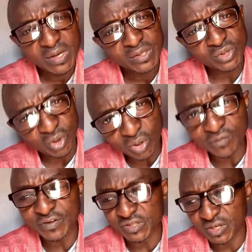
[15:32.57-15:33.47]
So all
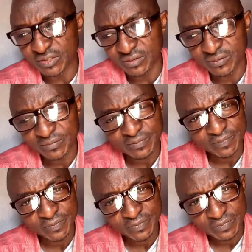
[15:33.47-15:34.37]
of a sudden,
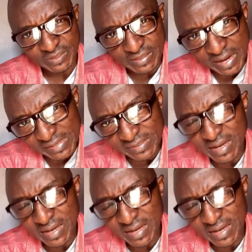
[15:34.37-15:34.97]
the guys